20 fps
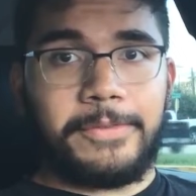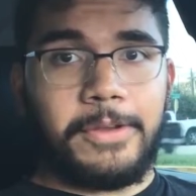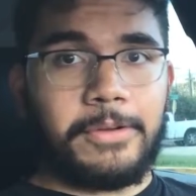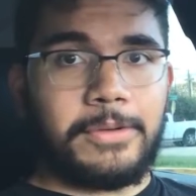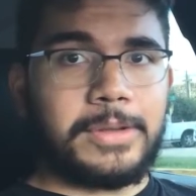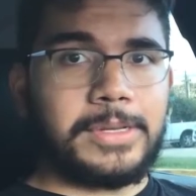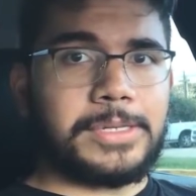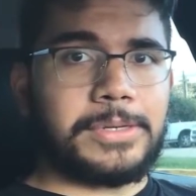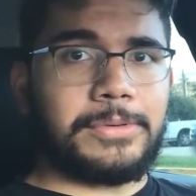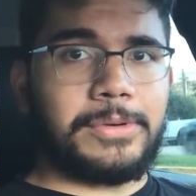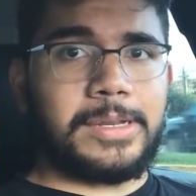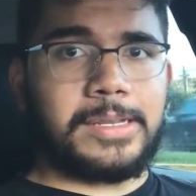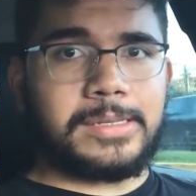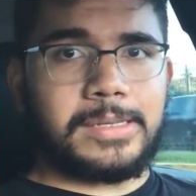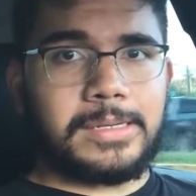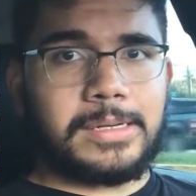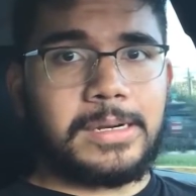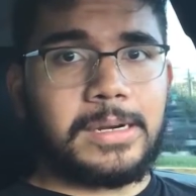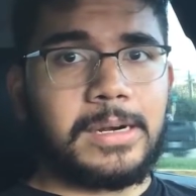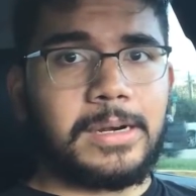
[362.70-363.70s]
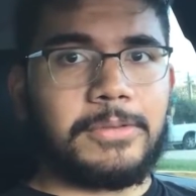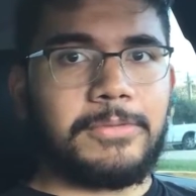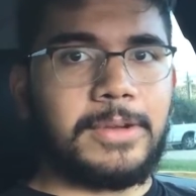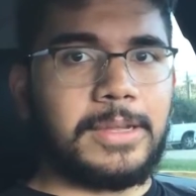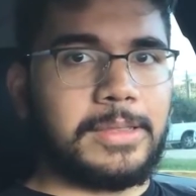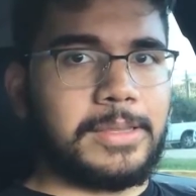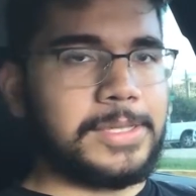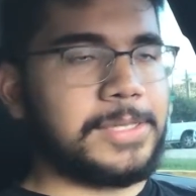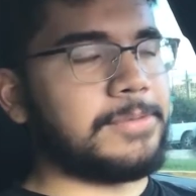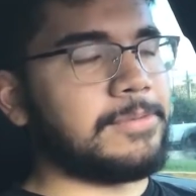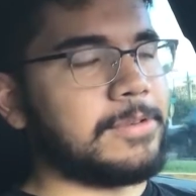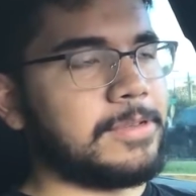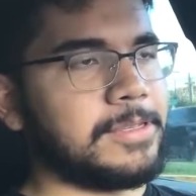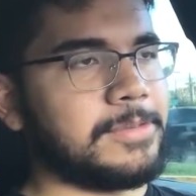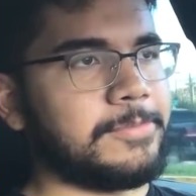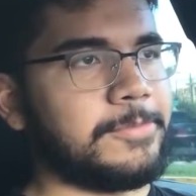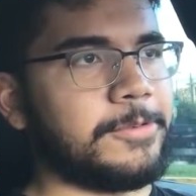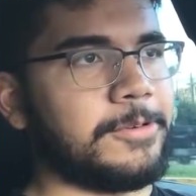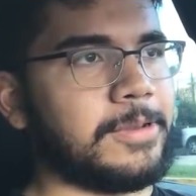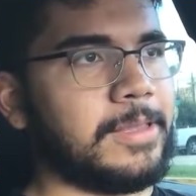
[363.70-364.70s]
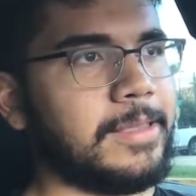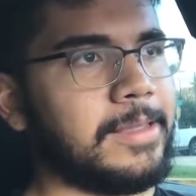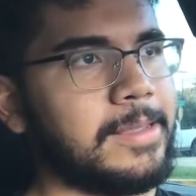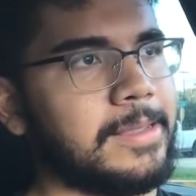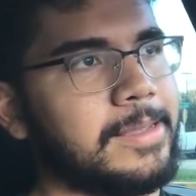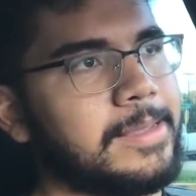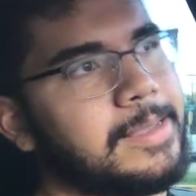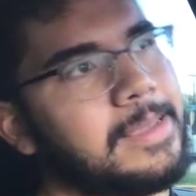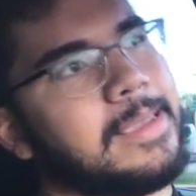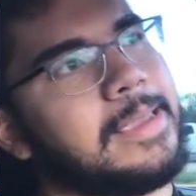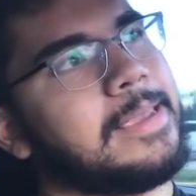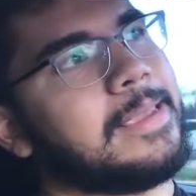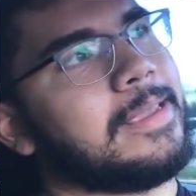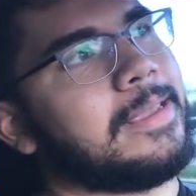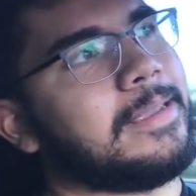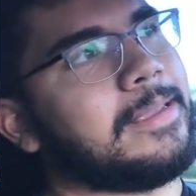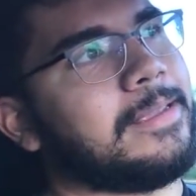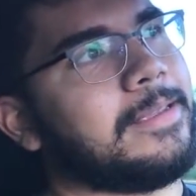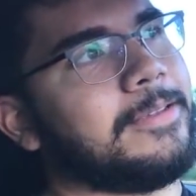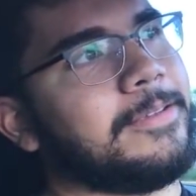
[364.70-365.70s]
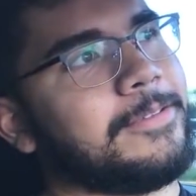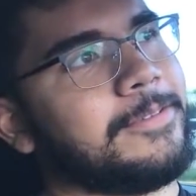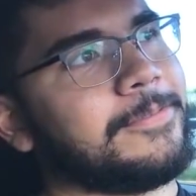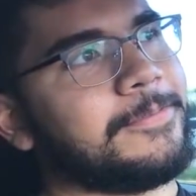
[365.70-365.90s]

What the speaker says: focus oriented car, while this one's more like a,